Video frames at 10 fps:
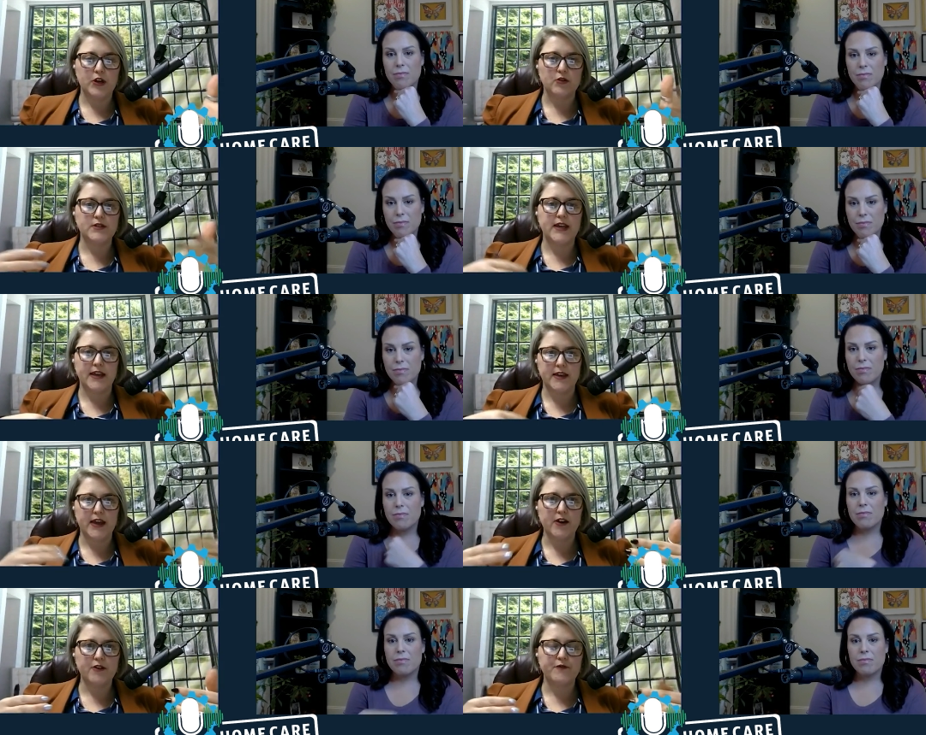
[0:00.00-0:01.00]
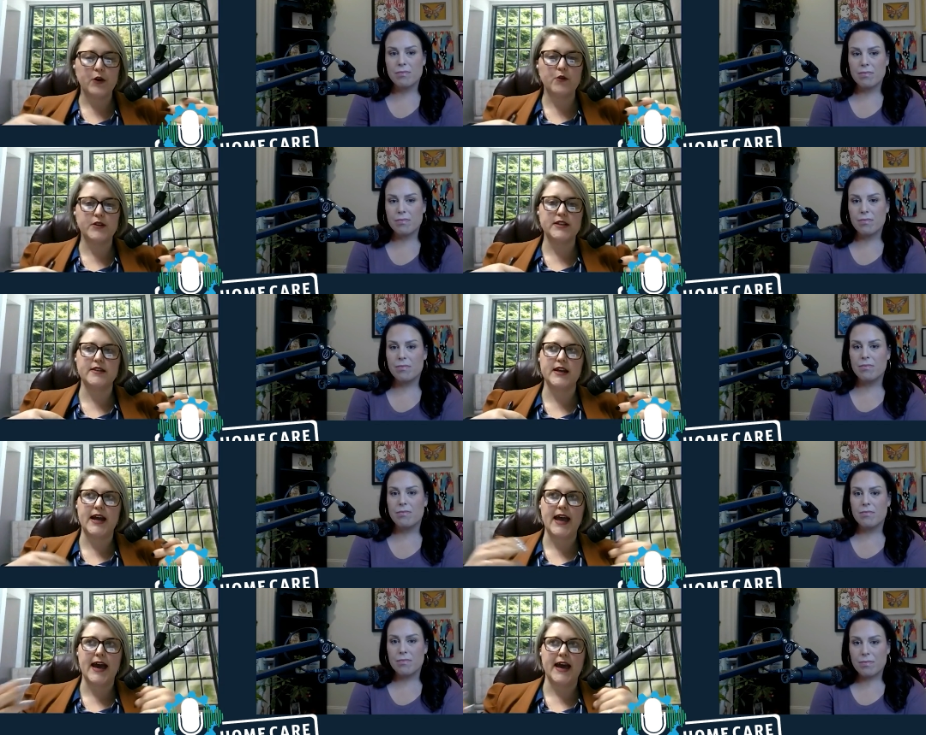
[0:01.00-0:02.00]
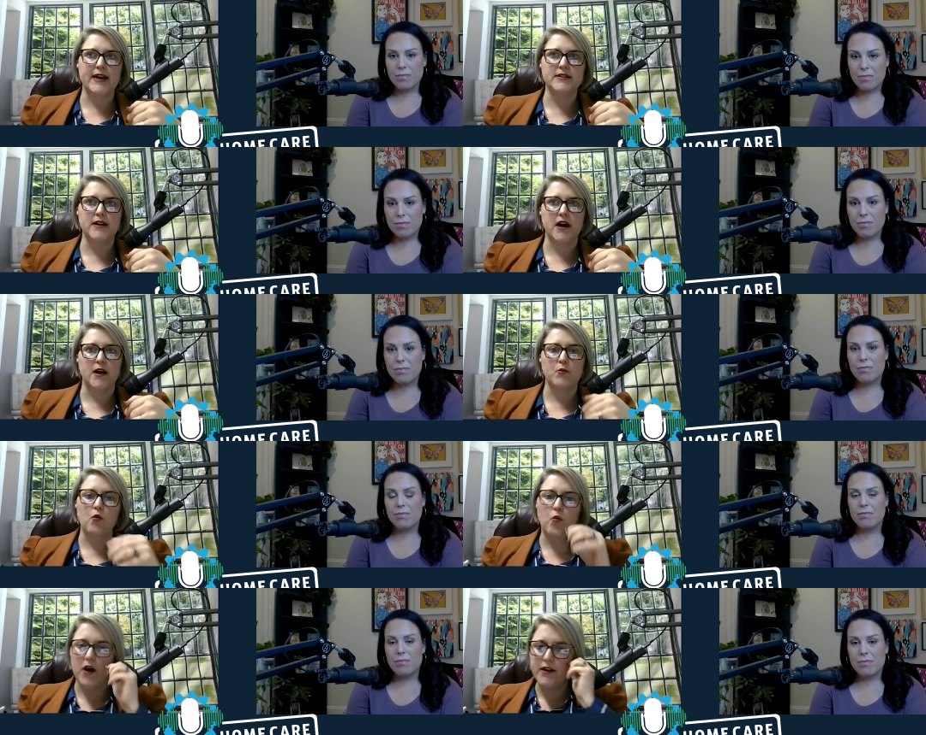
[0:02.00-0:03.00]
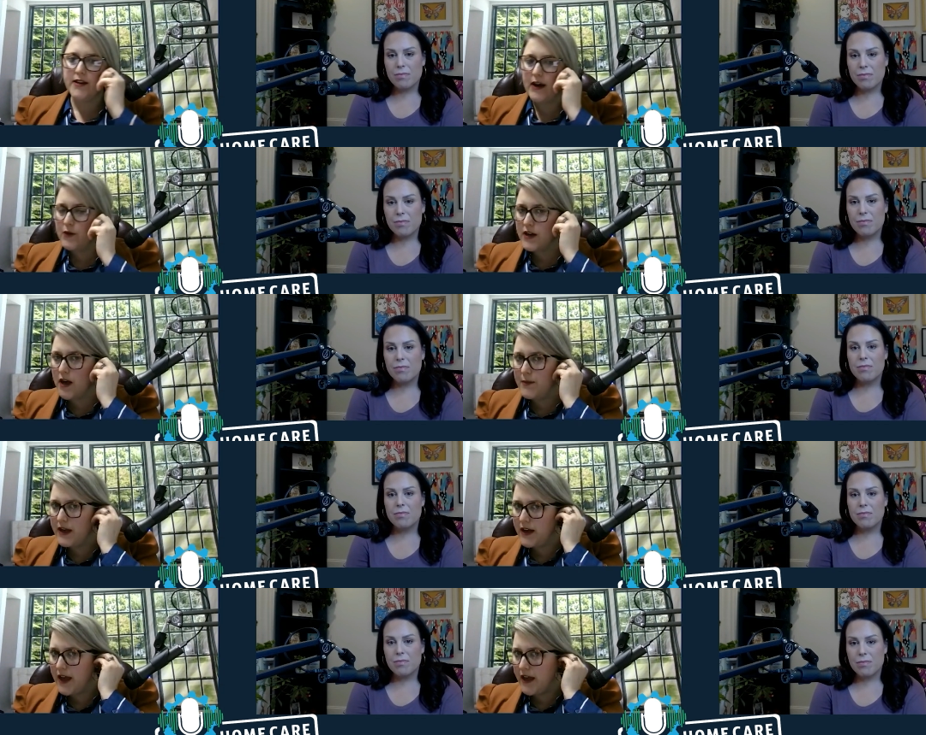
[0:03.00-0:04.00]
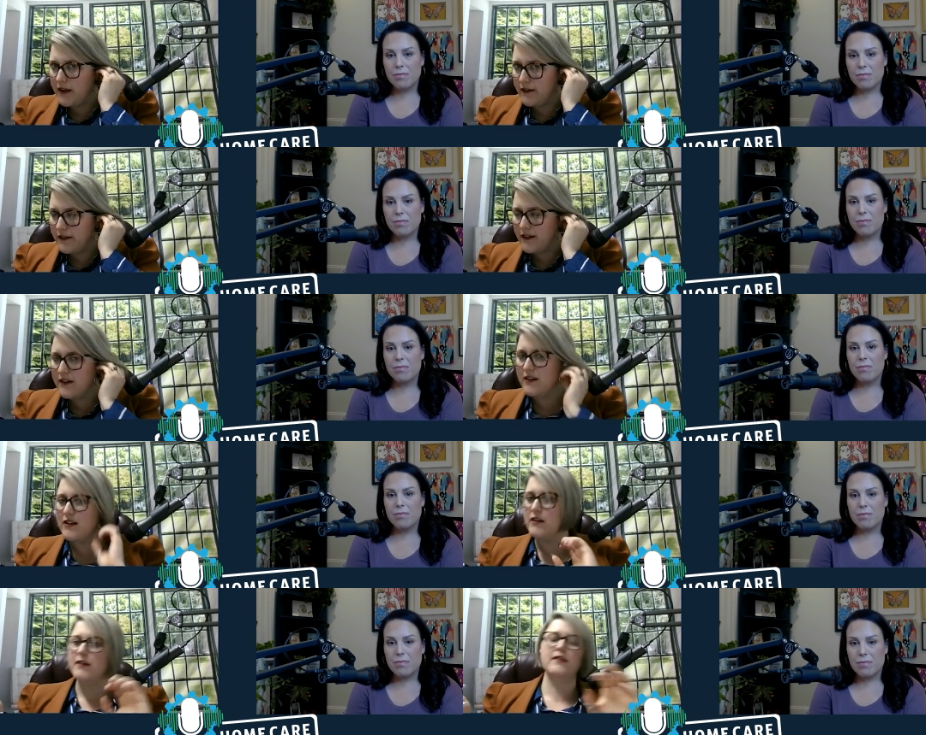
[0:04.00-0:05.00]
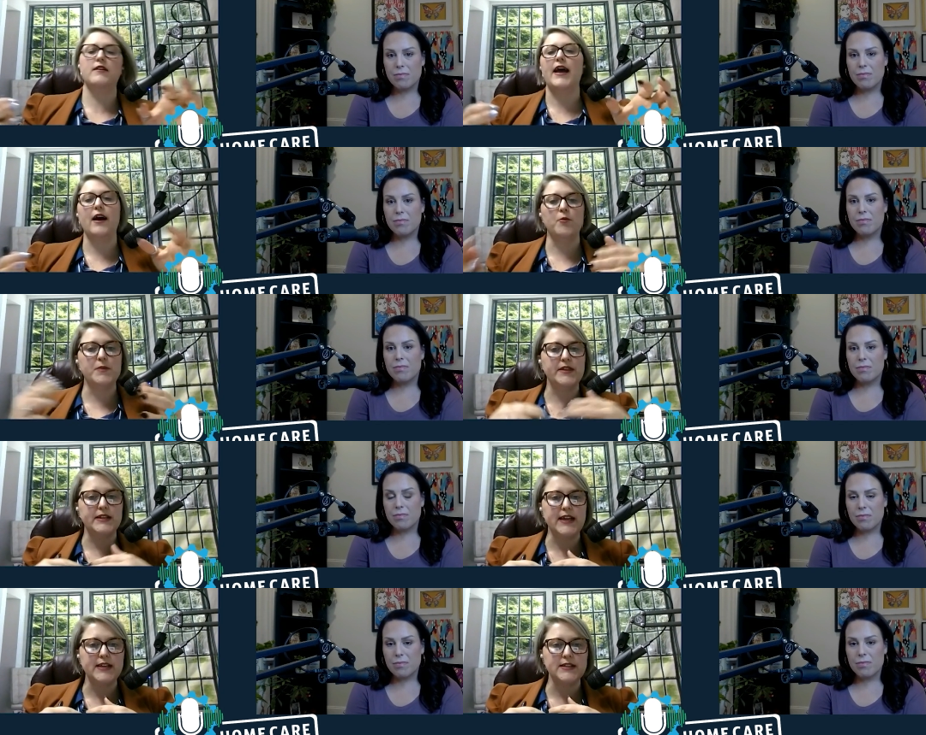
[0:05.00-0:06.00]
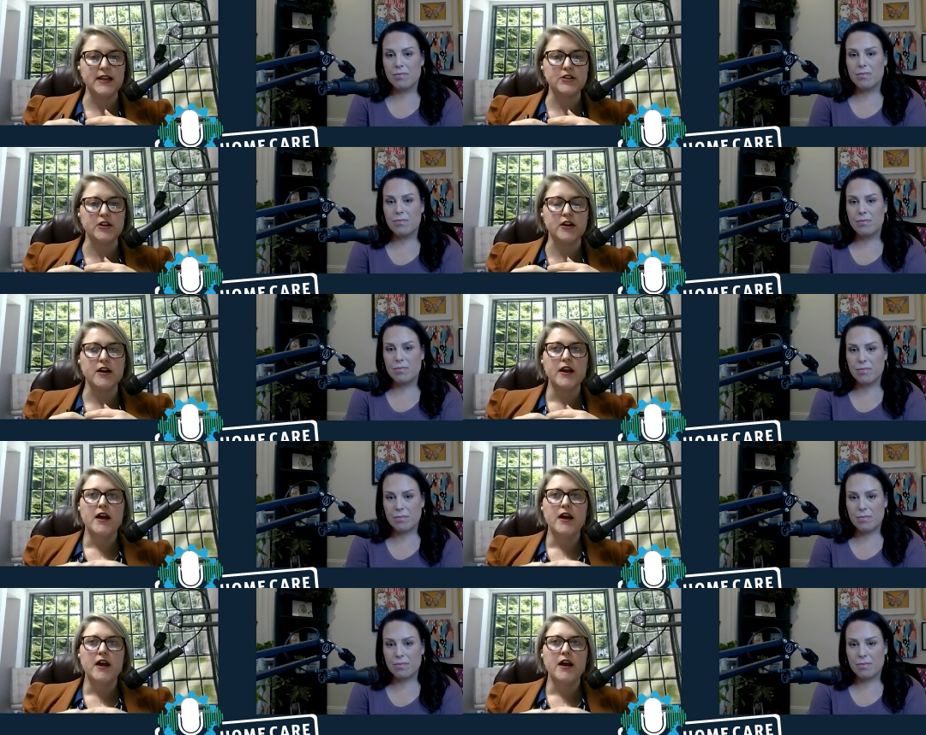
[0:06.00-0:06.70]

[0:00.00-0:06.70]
Speaker 1: you know, taking care of folks, and then I had um, one that would come in and help in the day center.